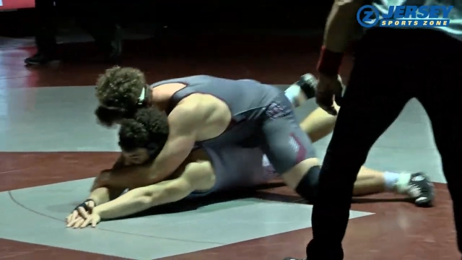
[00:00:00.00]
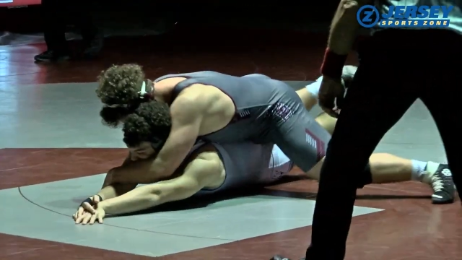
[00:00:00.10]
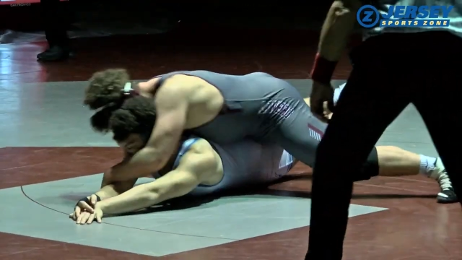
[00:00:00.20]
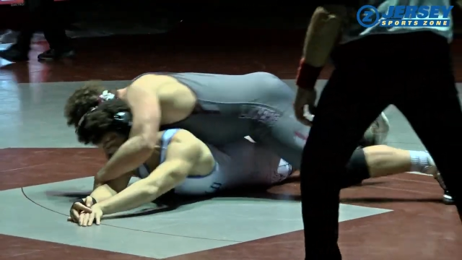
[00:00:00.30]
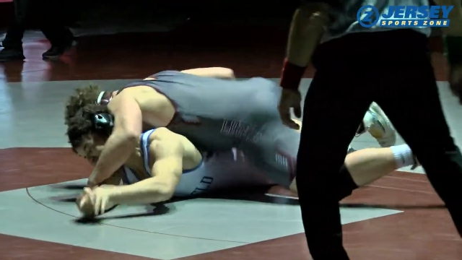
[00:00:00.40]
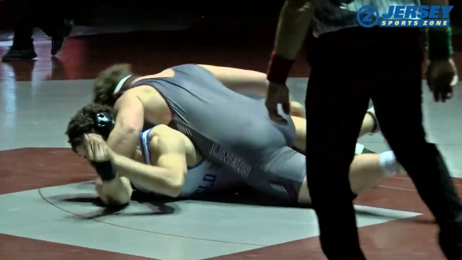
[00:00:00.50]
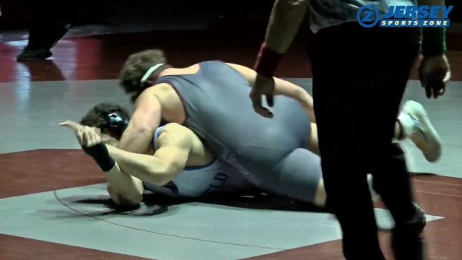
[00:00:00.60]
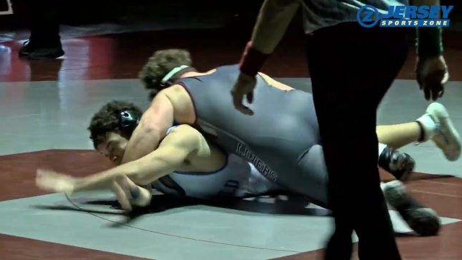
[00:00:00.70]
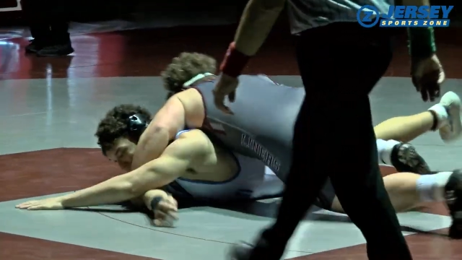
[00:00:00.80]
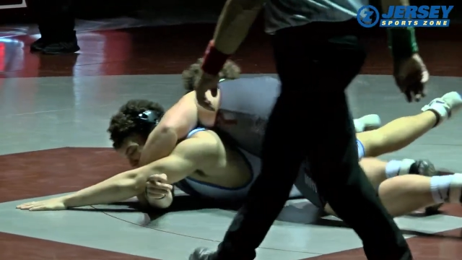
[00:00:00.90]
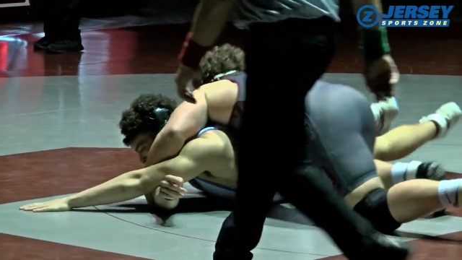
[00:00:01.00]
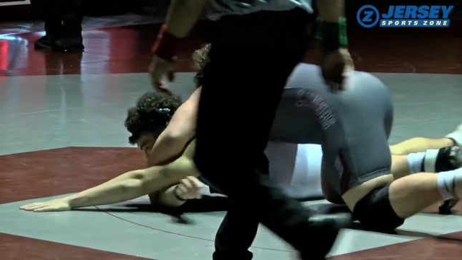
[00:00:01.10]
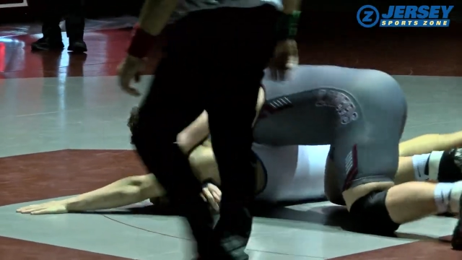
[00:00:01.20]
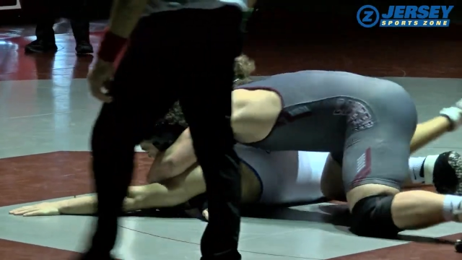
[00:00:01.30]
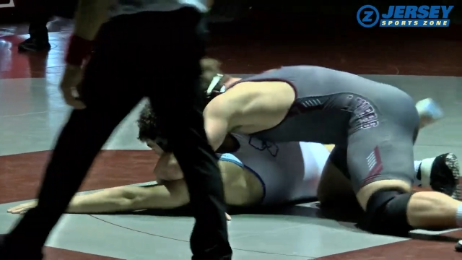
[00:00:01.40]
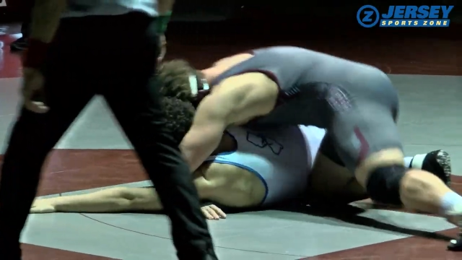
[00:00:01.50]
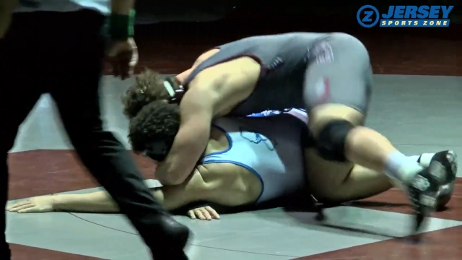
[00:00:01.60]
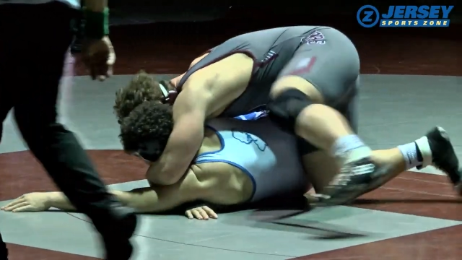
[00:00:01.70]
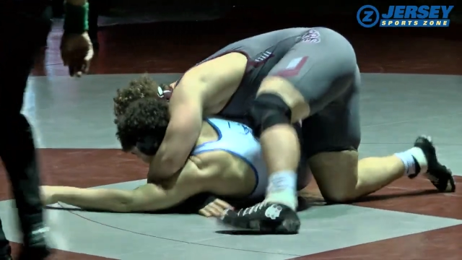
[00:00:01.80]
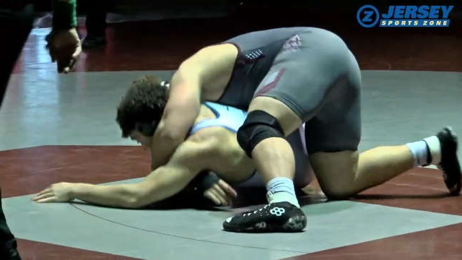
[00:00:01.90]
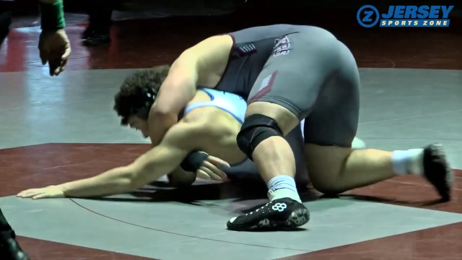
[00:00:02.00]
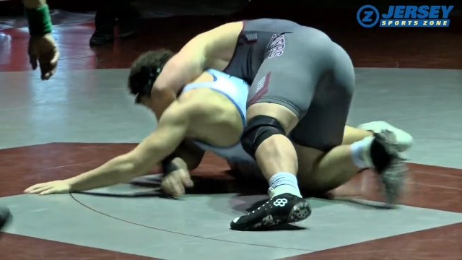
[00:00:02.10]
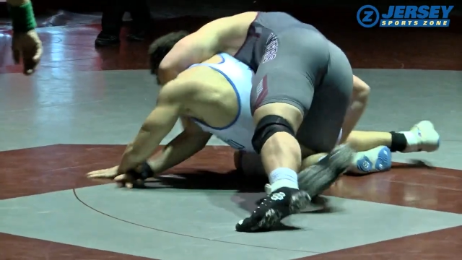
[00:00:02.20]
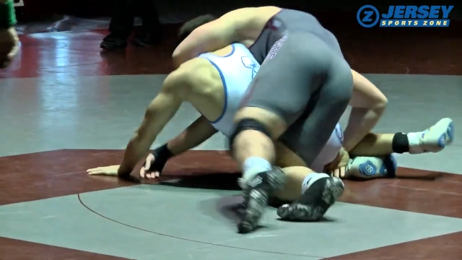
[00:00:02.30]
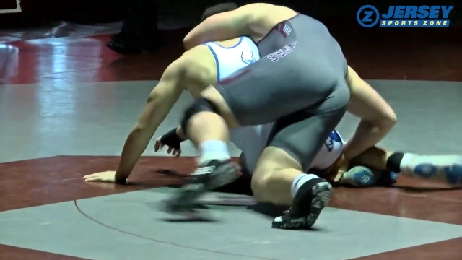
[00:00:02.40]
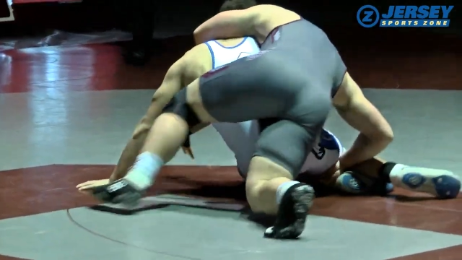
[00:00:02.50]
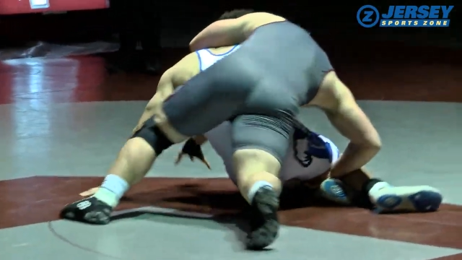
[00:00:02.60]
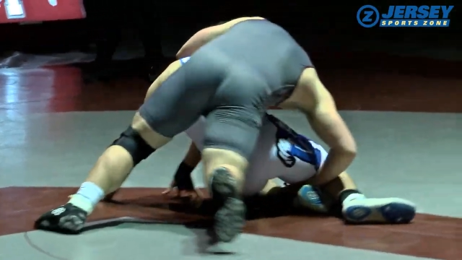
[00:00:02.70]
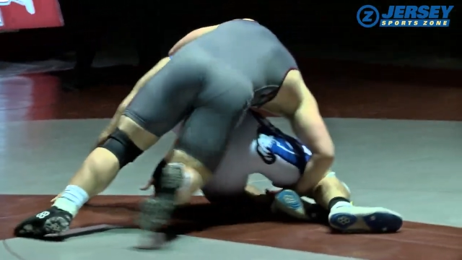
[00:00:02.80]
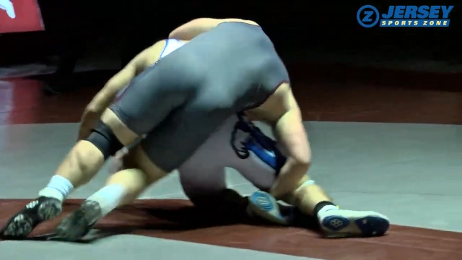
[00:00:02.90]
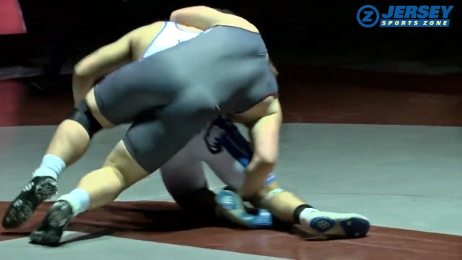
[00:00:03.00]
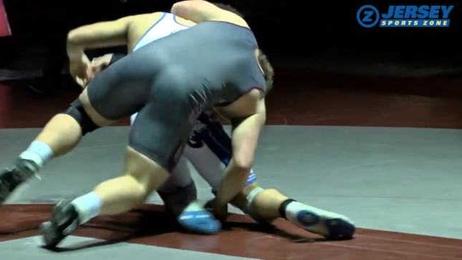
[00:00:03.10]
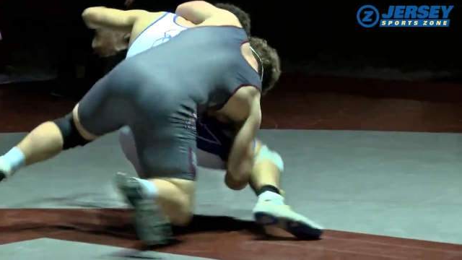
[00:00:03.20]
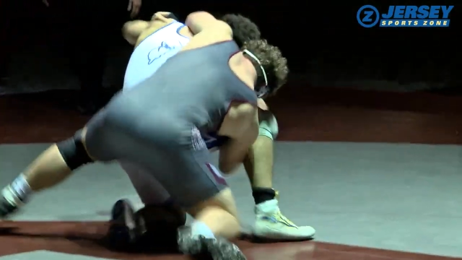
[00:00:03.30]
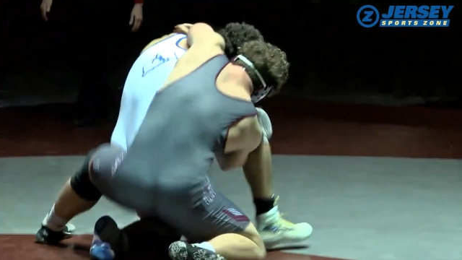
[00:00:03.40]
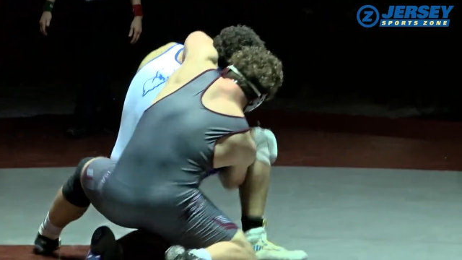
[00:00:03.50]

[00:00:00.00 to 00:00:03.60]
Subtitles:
[unreadable: no face in view]